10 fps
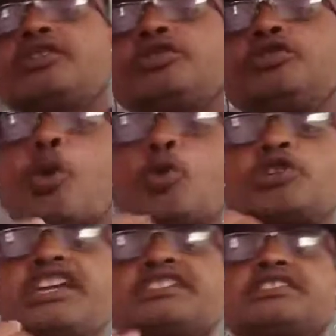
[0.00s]

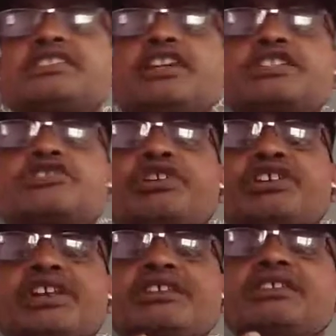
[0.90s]
Notice is
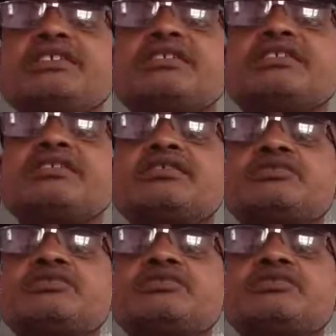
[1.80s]
written to